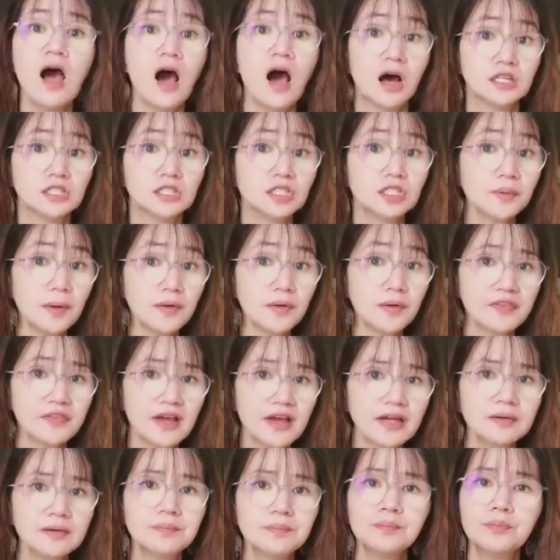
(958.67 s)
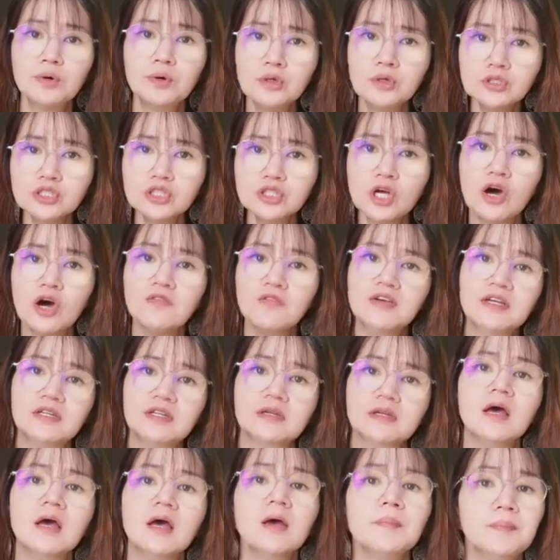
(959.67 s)
On top of that,
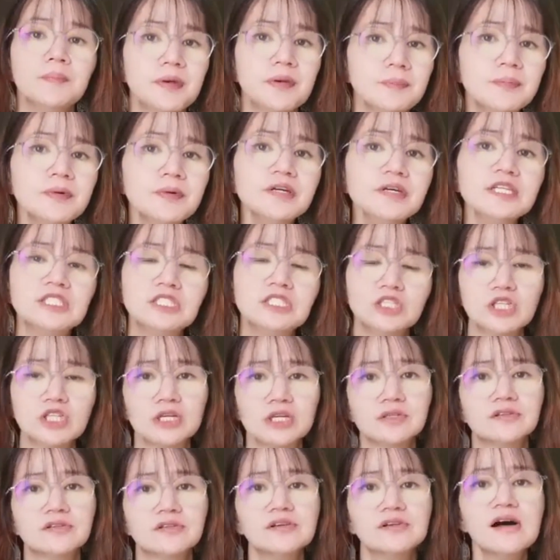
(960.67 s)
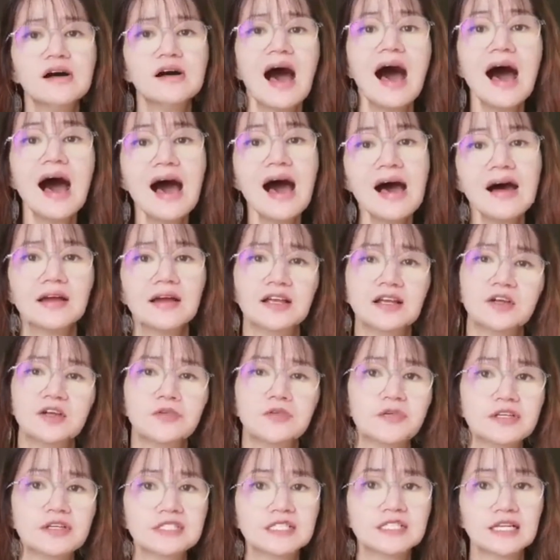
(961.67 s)
post-COVID, people in general are
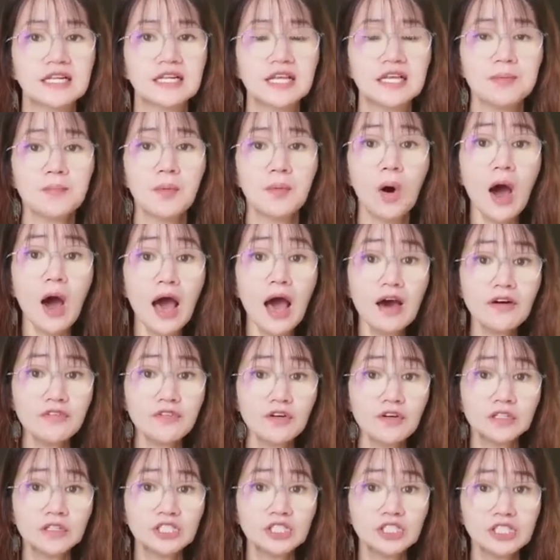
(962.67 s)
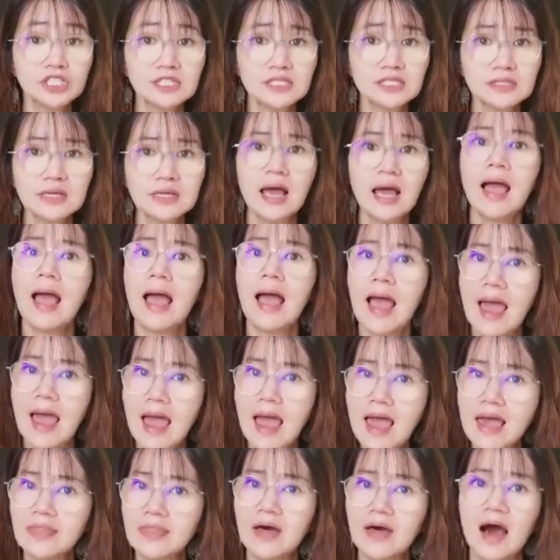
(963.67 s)
increasingly more health conscious
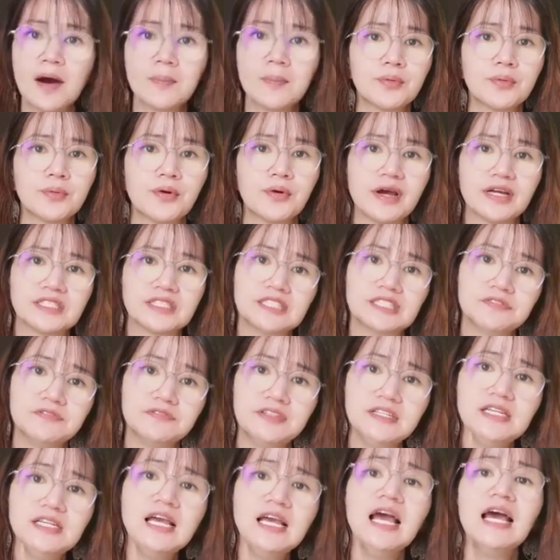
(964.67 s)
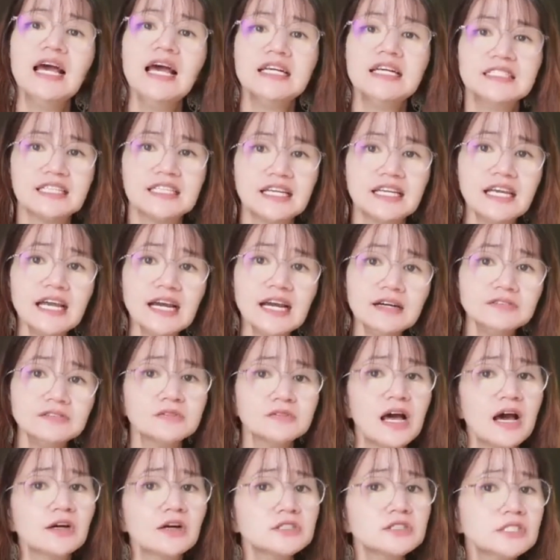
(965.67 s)
and proactively seeking
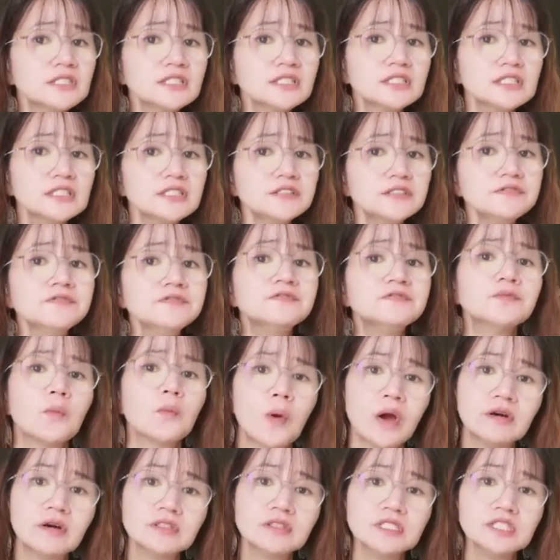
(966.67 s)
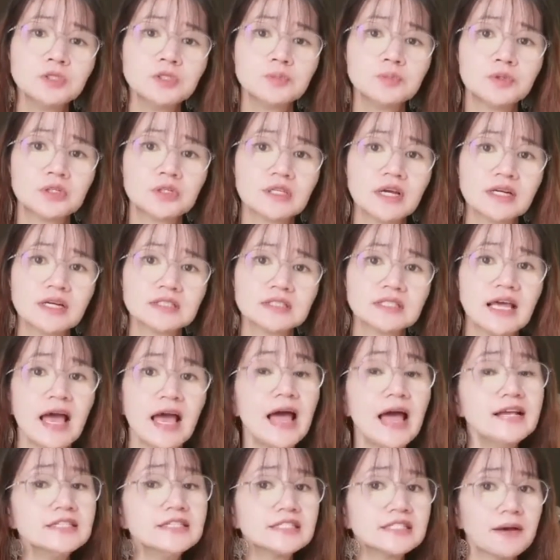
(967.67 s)
out alternative wellness products
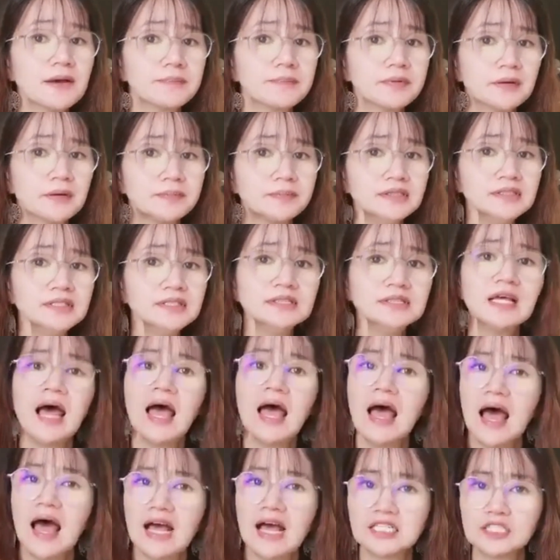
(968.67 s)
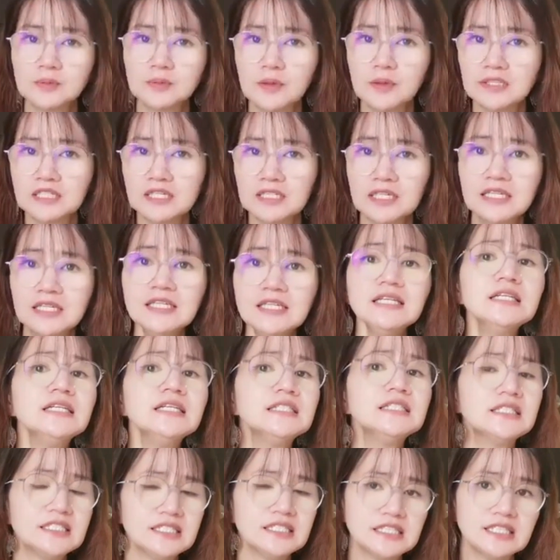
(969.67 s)
and supplements, especially
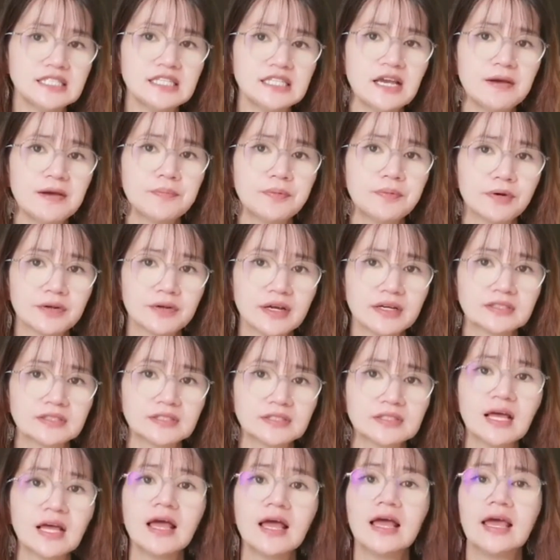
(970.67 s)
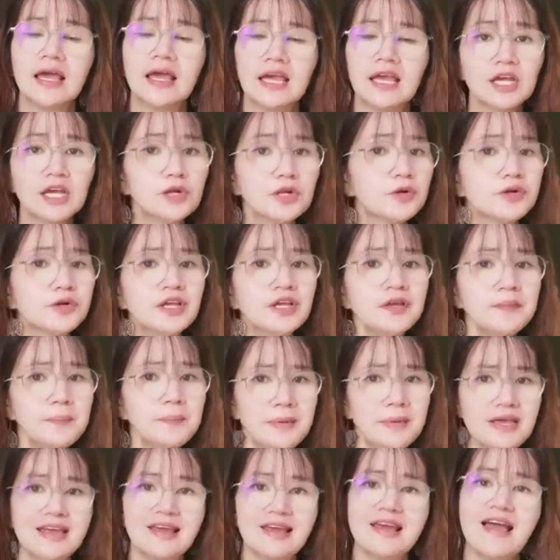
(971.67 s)
TCM products, including
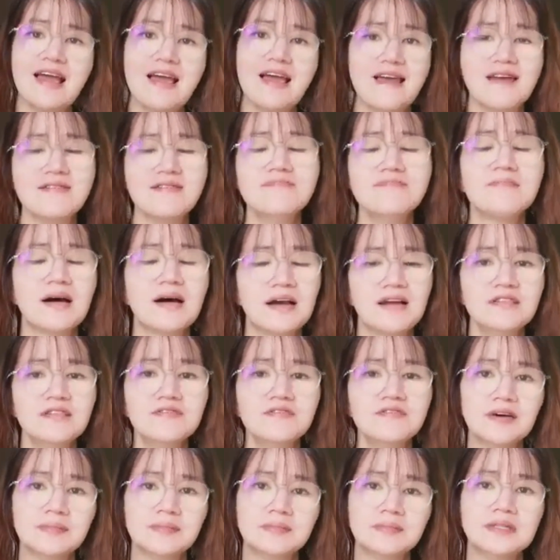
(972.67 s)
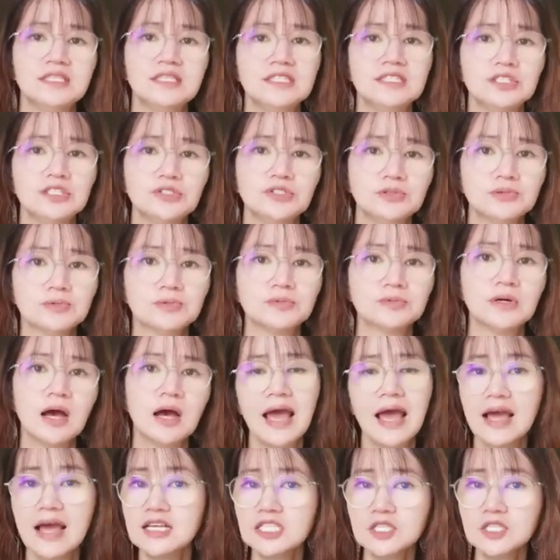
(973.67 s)
me and my family too.
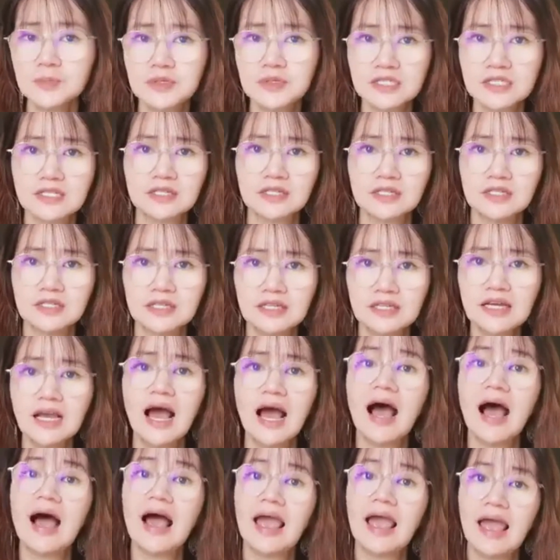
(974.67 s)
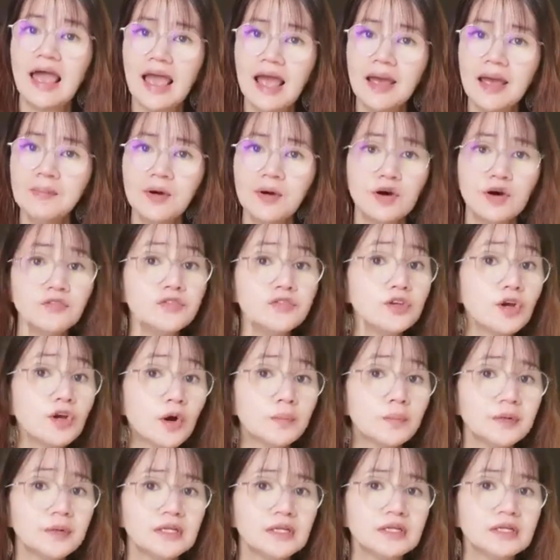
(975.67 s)
Hence, personally, I am of the
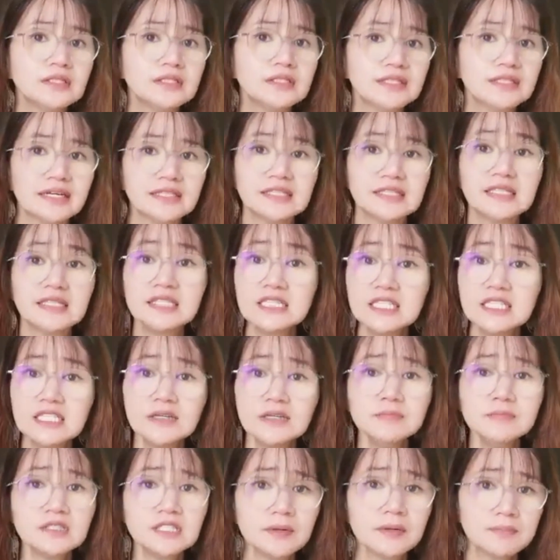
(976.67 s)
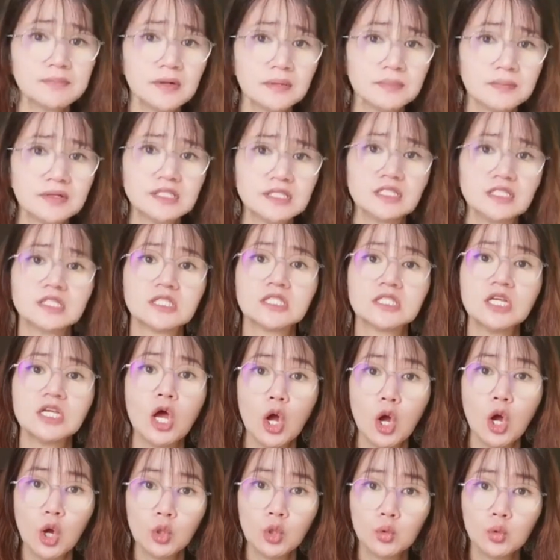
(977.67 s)
opinion that TCM supplements
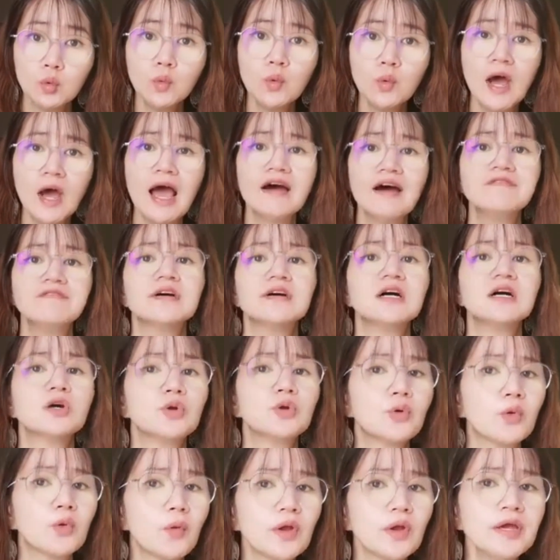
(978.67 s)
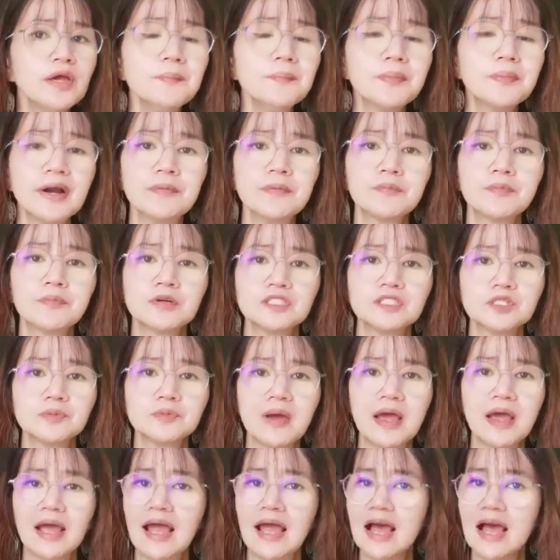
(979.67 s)
do have a growing bright
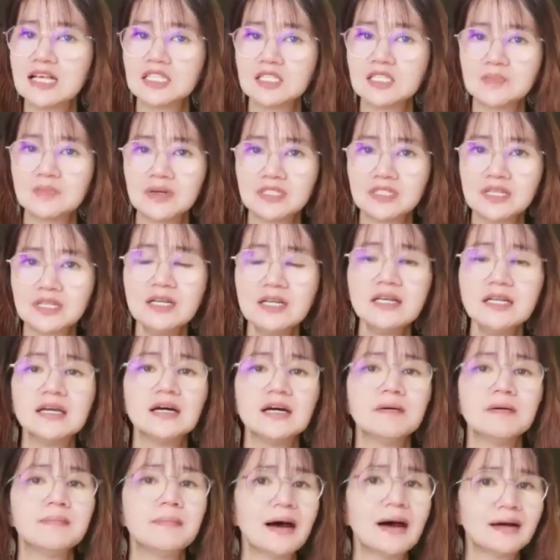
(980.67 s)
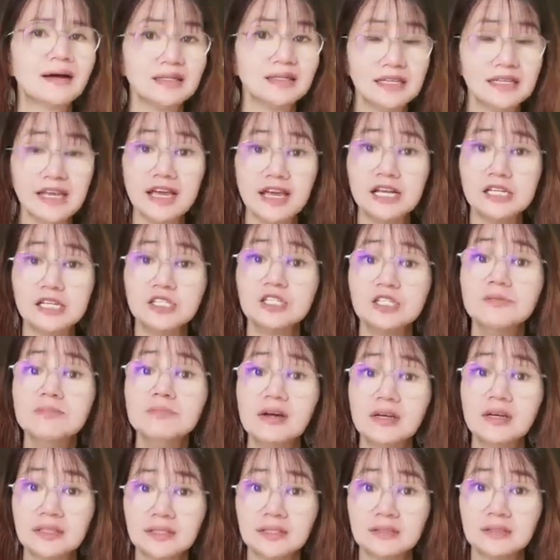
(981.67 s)
prospect, especially among the Asian
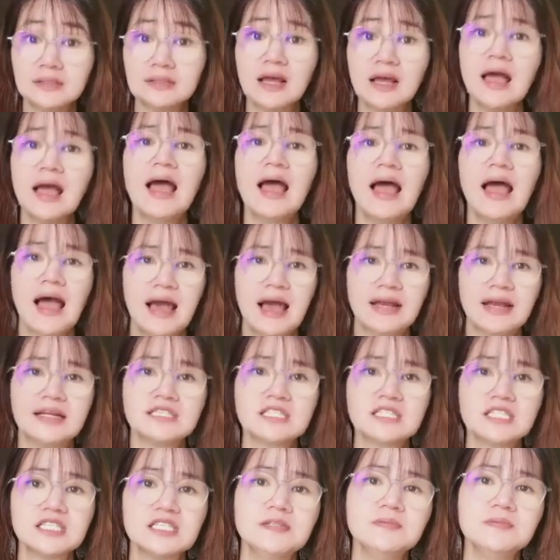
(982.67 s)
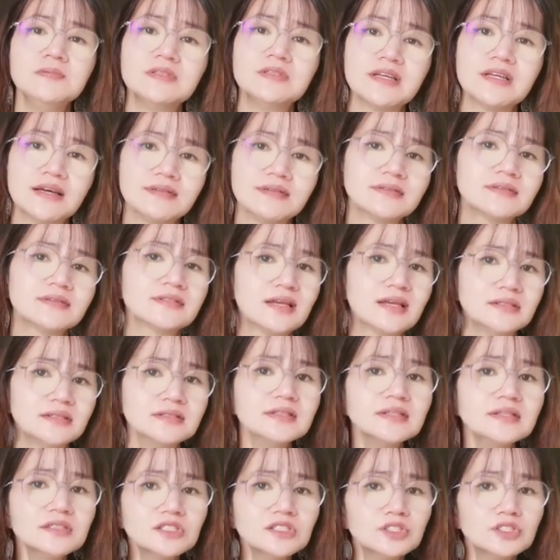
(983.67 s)
market, and it seems that
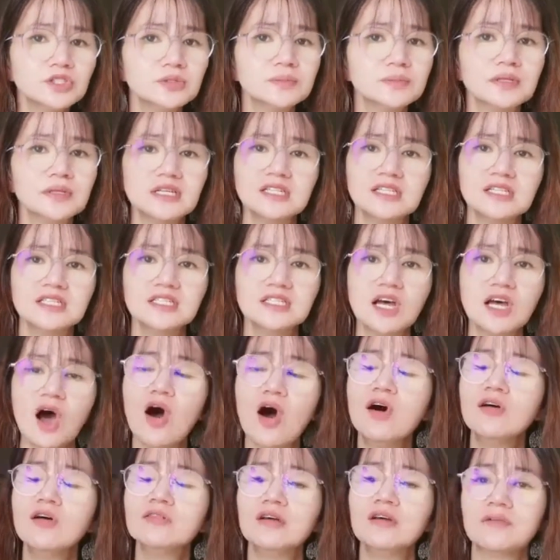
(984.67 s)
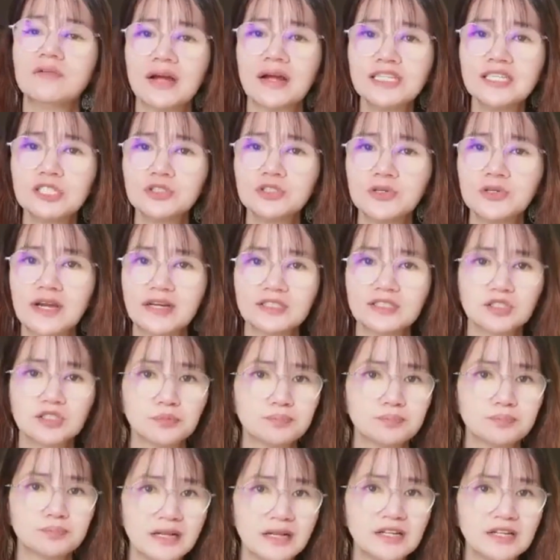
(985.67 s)
Sunzen Group is on the right track to
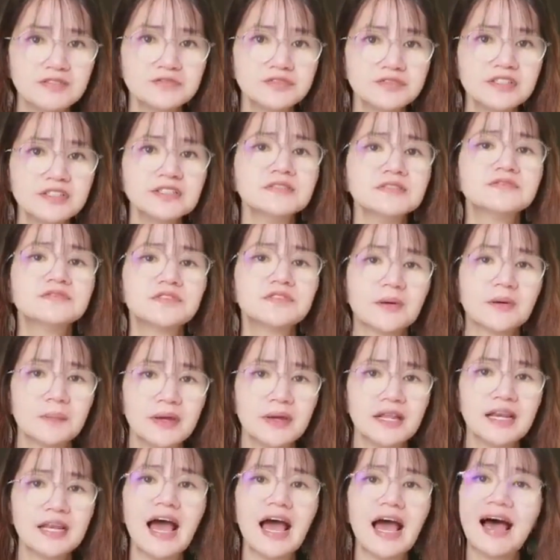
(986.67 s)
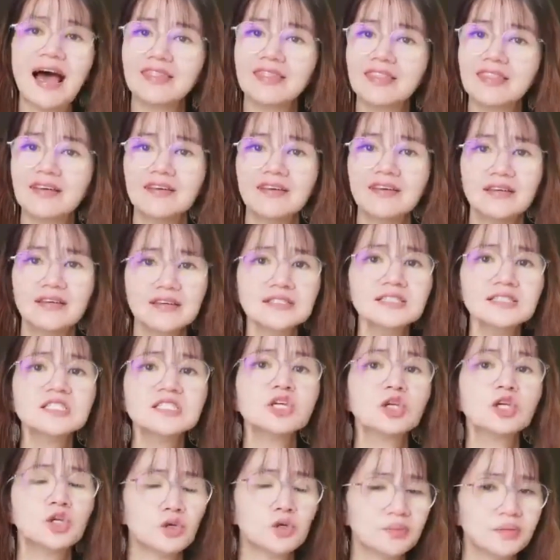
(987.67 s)
benefit from it under its
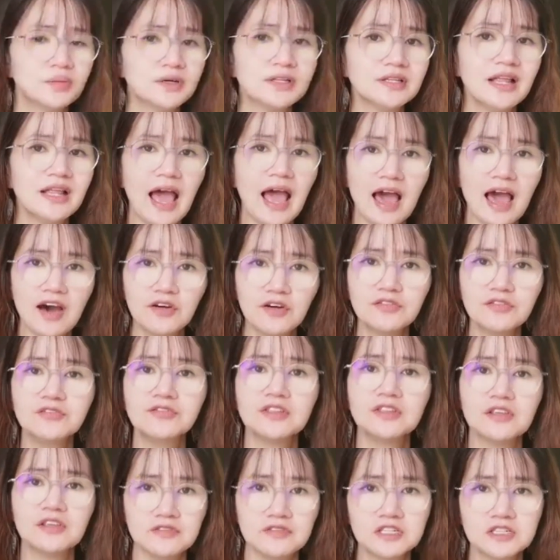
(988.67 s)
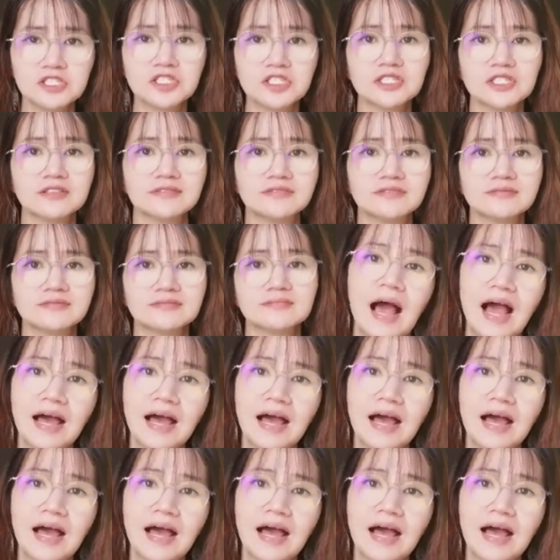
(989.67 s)
human health division.